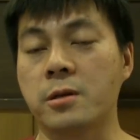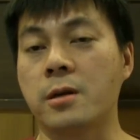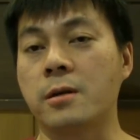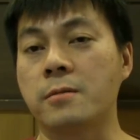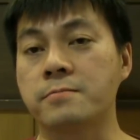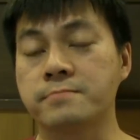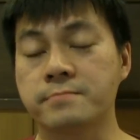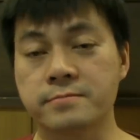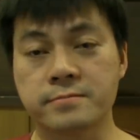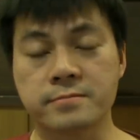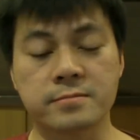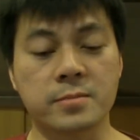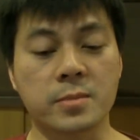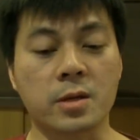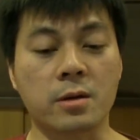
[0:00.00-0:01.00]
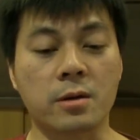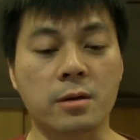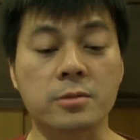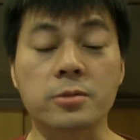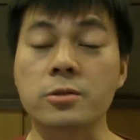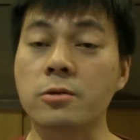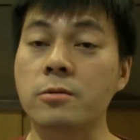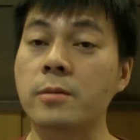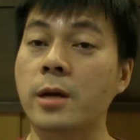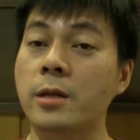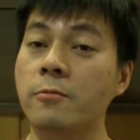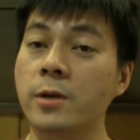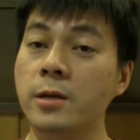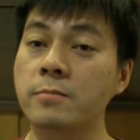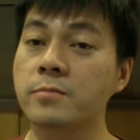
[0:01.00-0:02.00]
Yeah. So
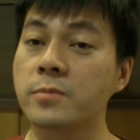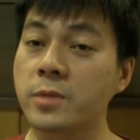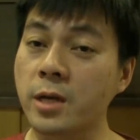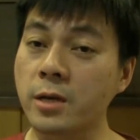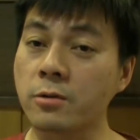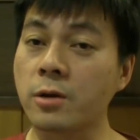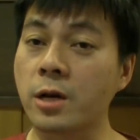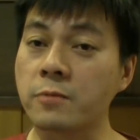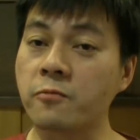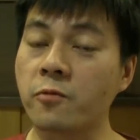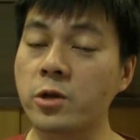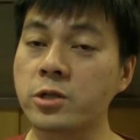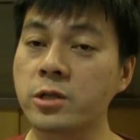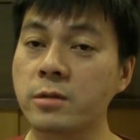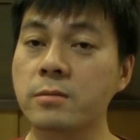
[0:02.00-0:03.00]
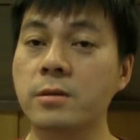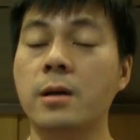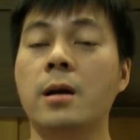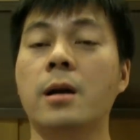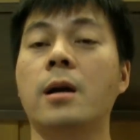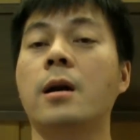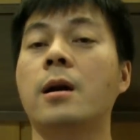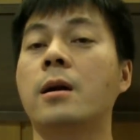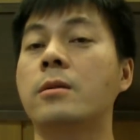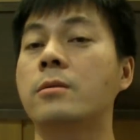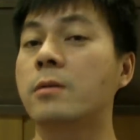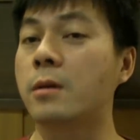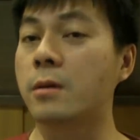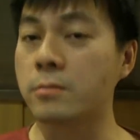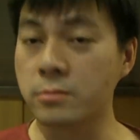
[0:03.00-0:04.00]
anyway, thank you guys for watching,
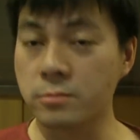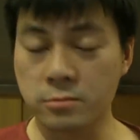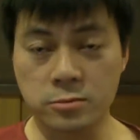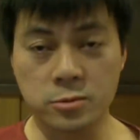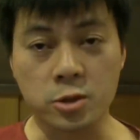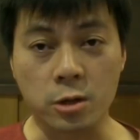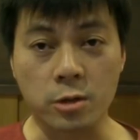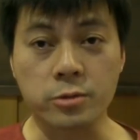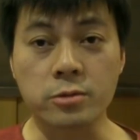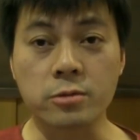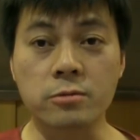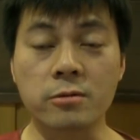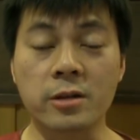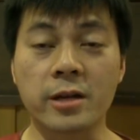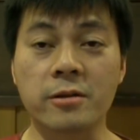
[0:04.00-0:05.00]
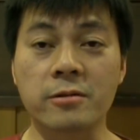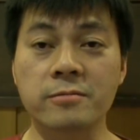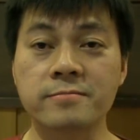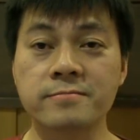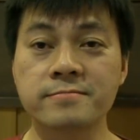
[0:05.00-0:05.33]
and talk to you later.